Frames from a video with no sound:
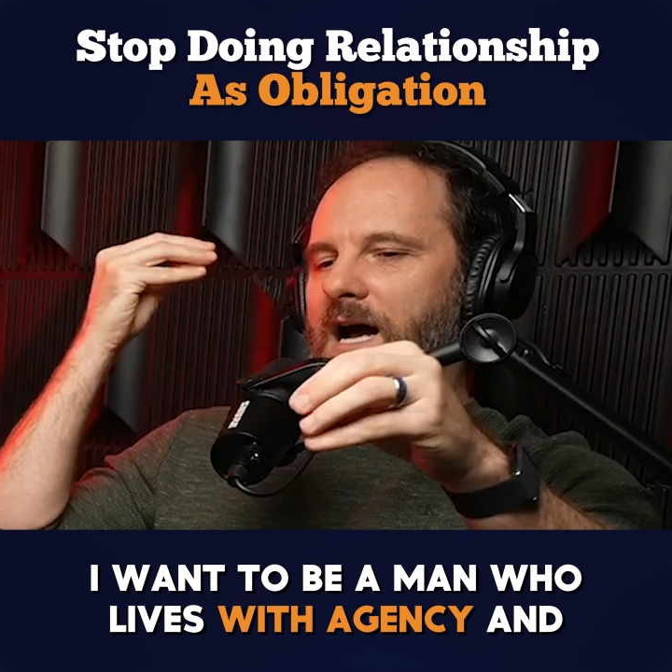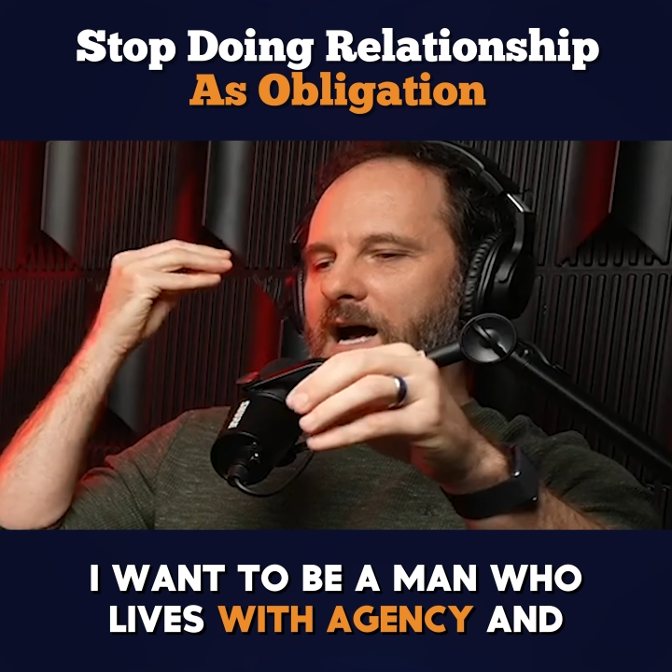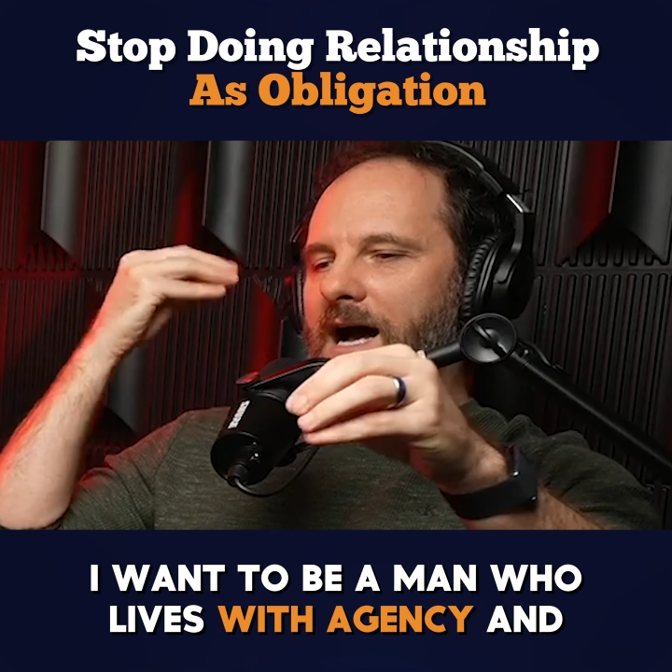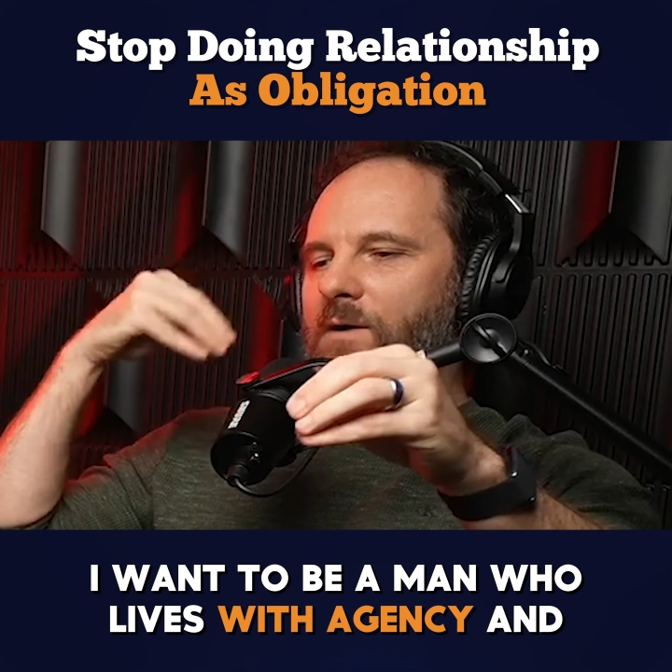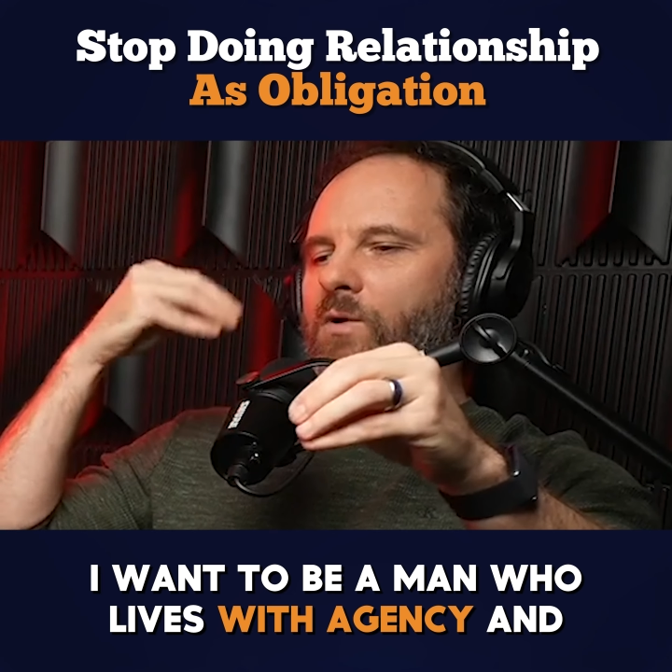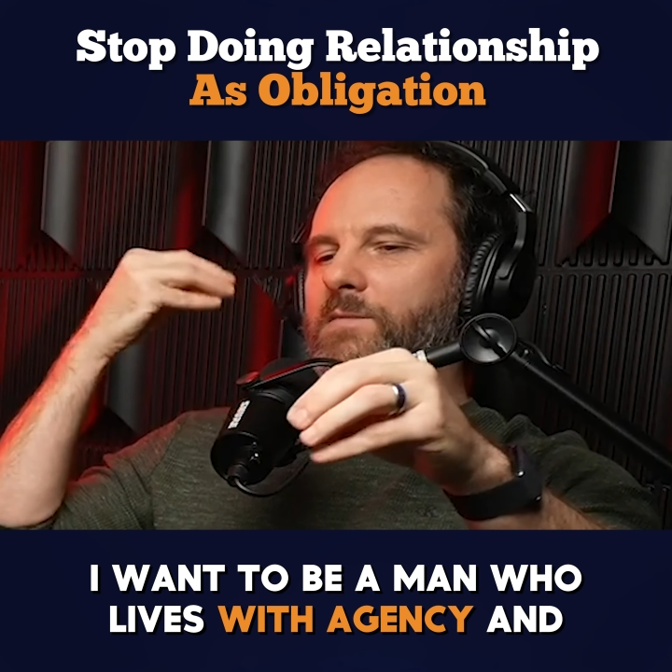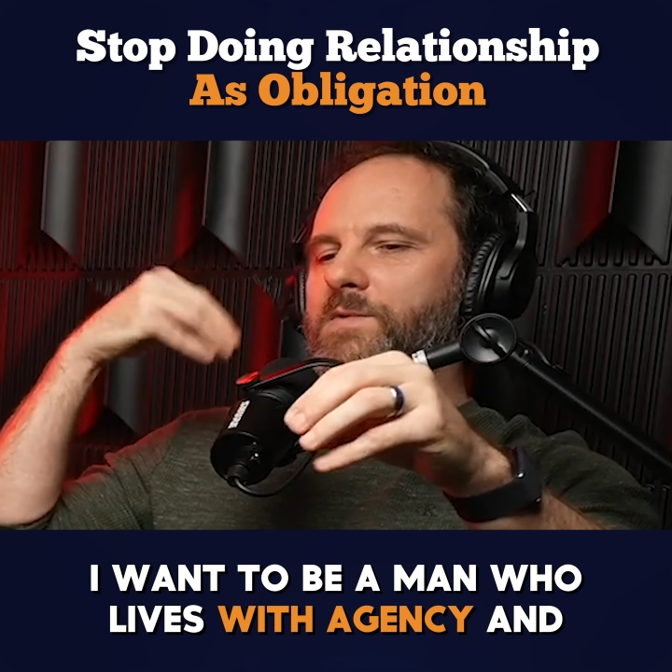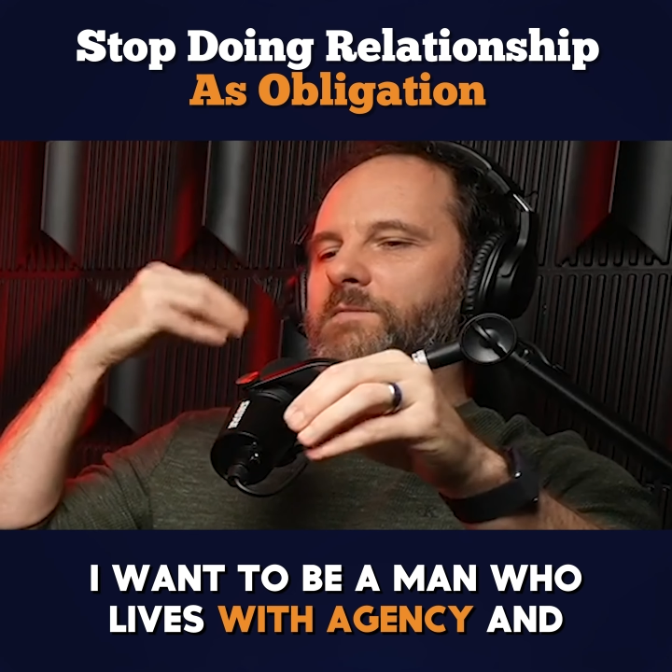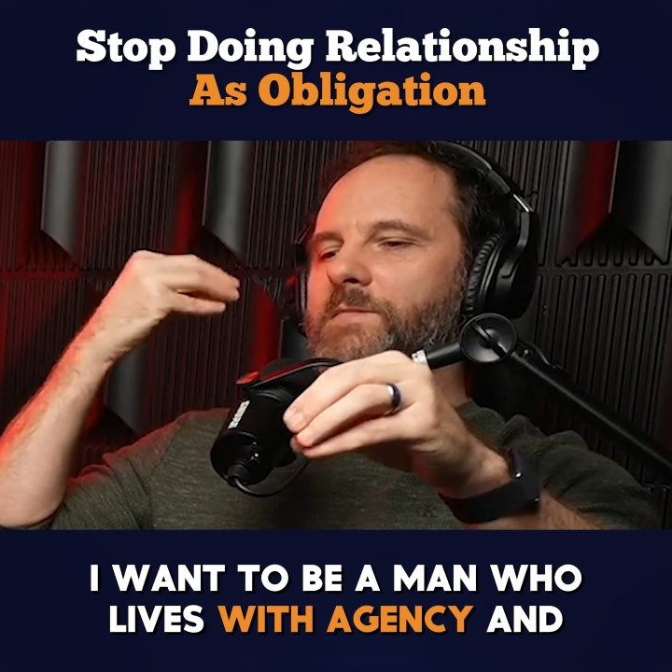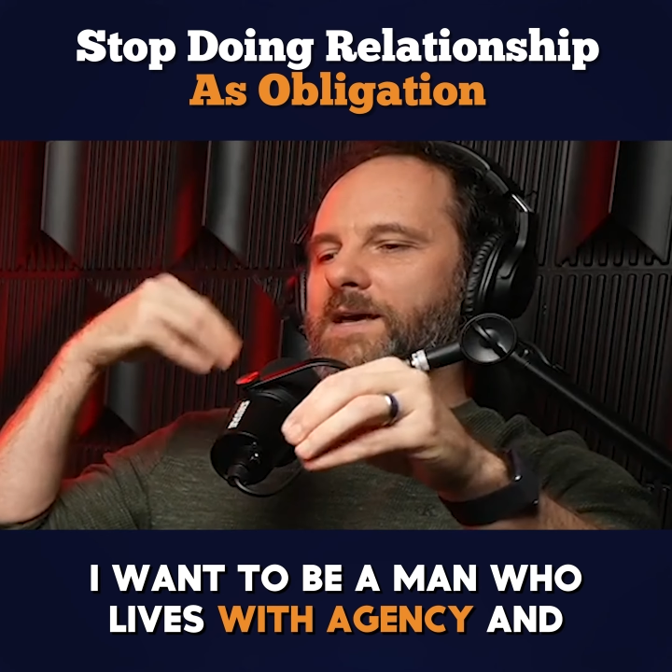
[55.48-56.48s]
I, I want to
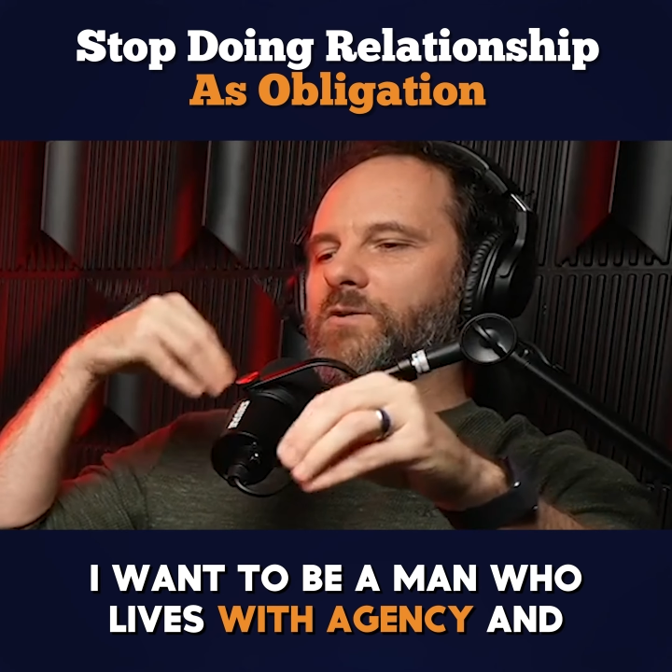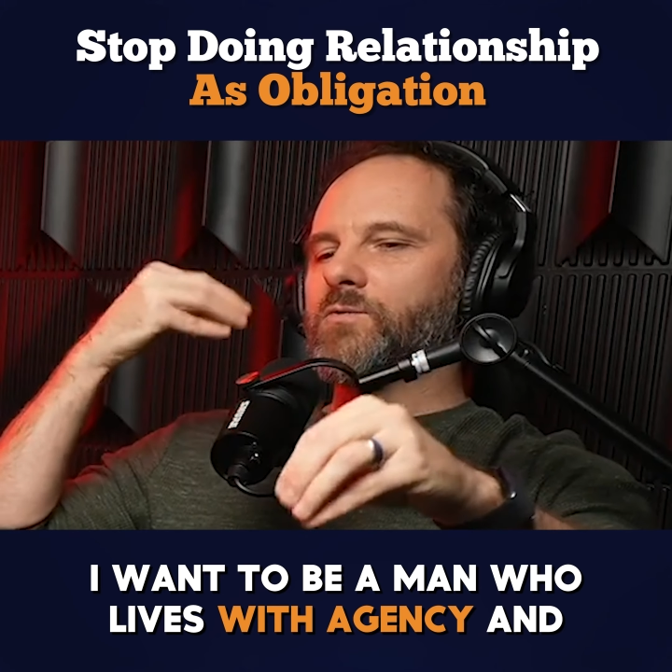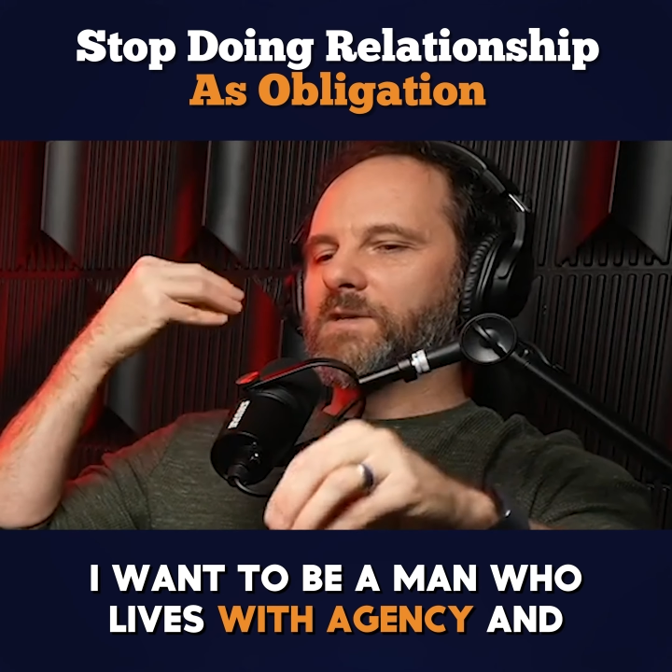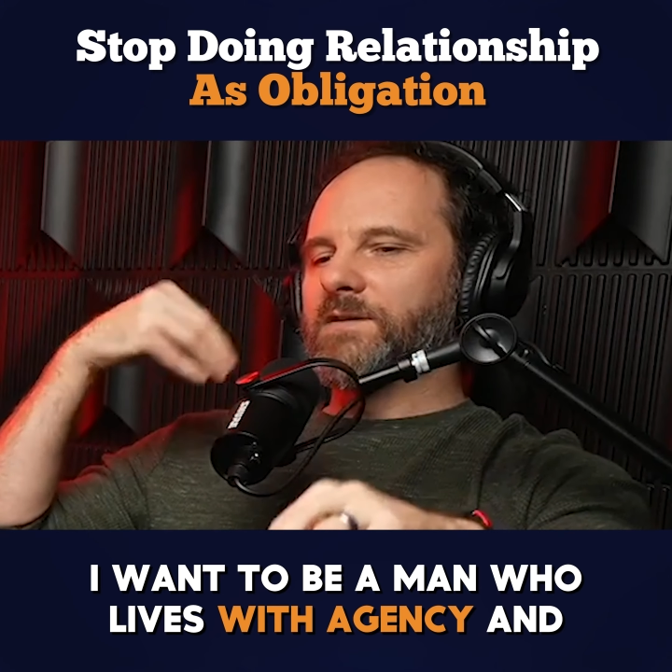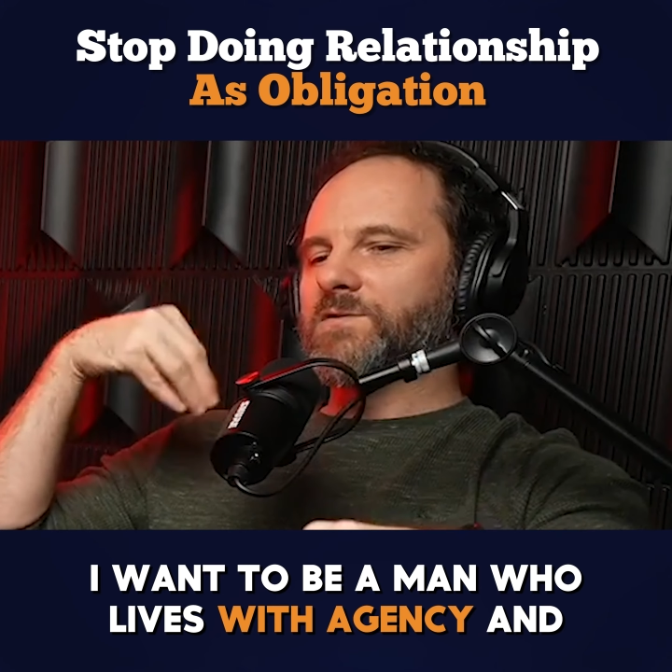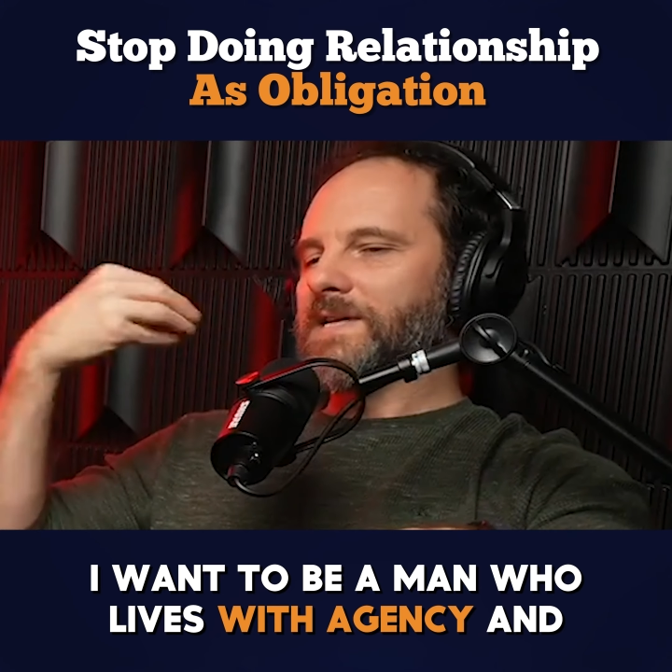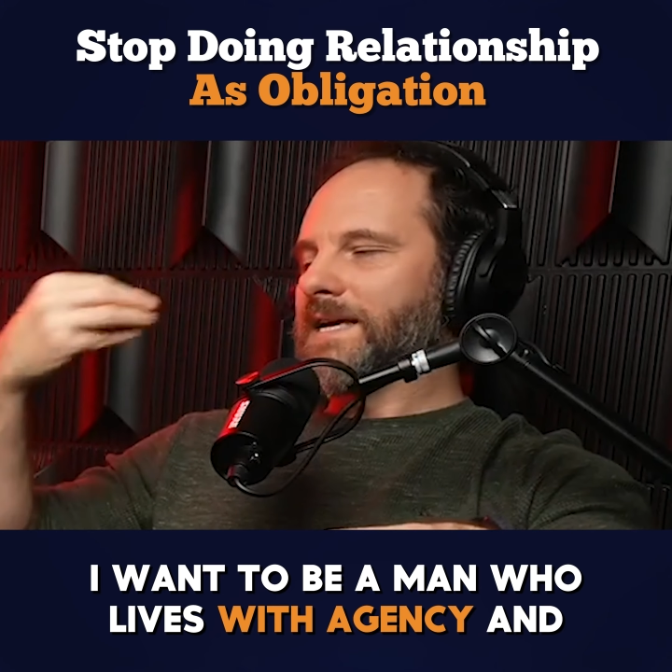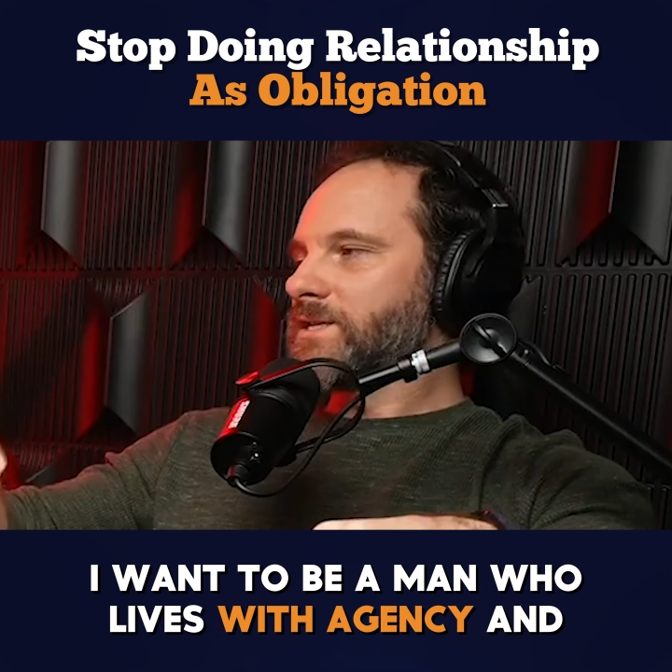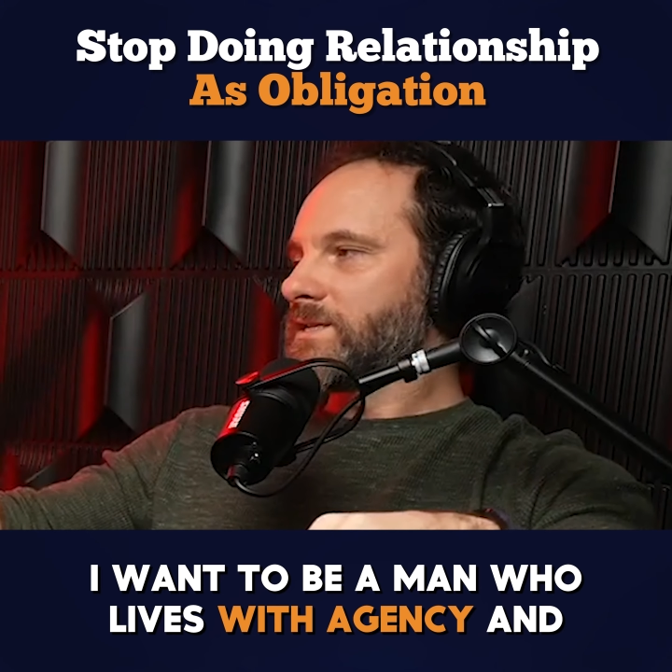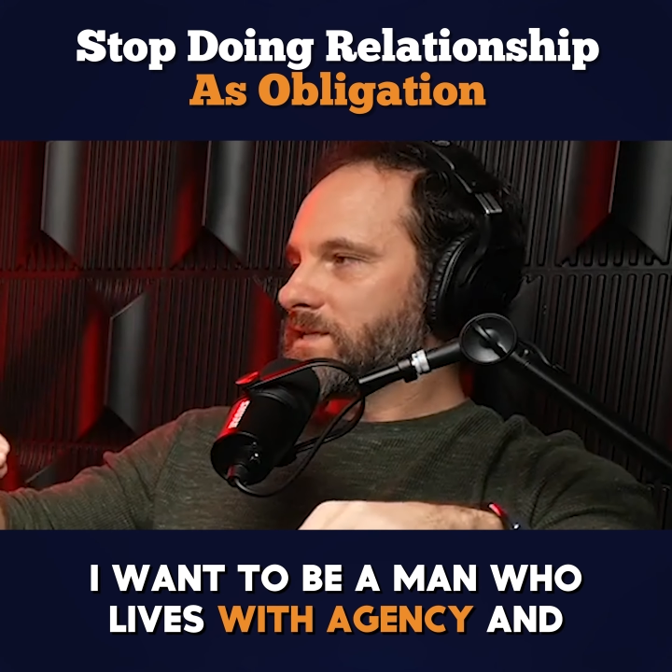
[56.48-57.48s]
be a man who lives with
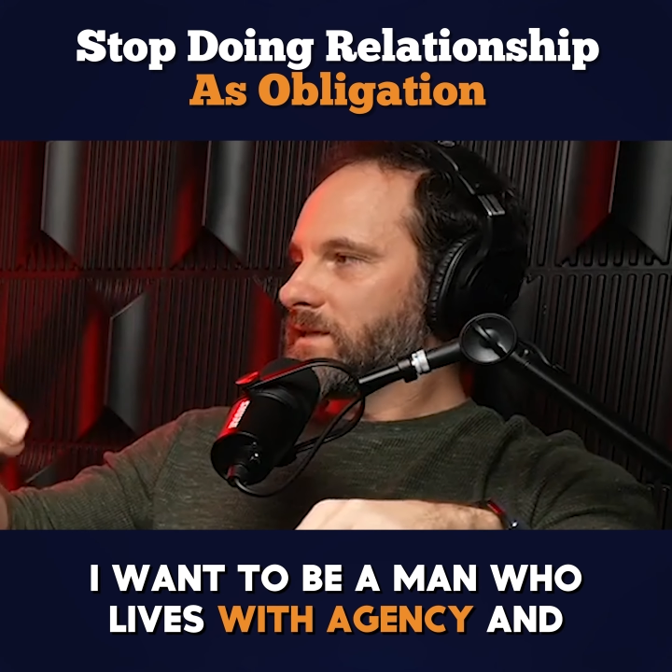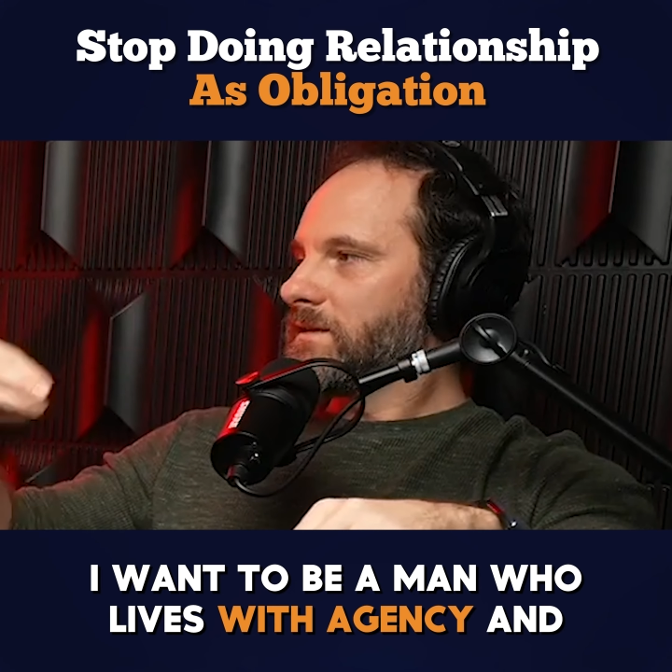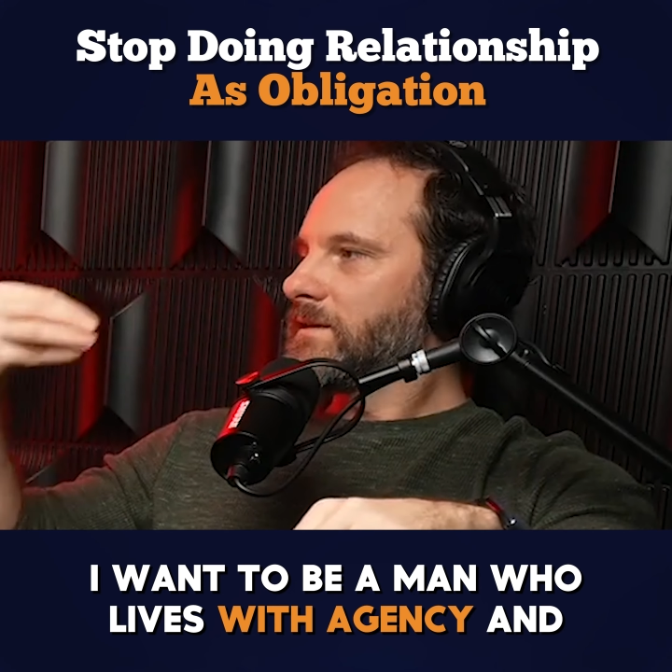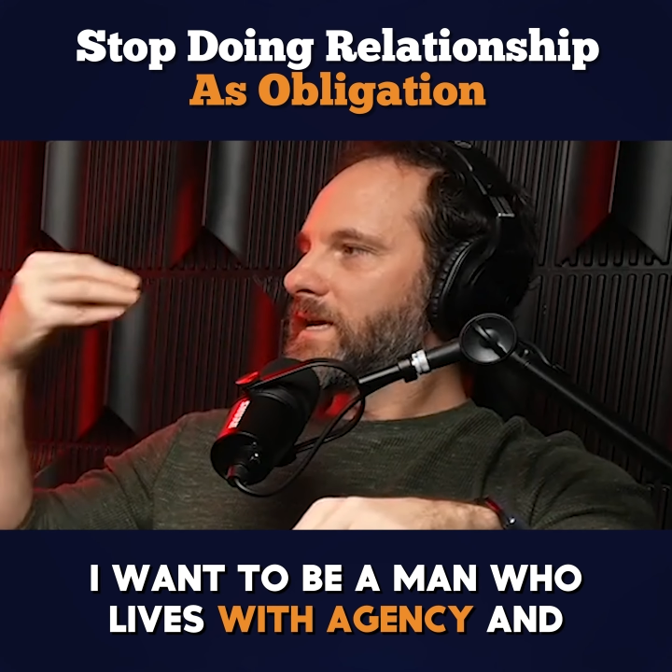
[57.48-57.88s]
agency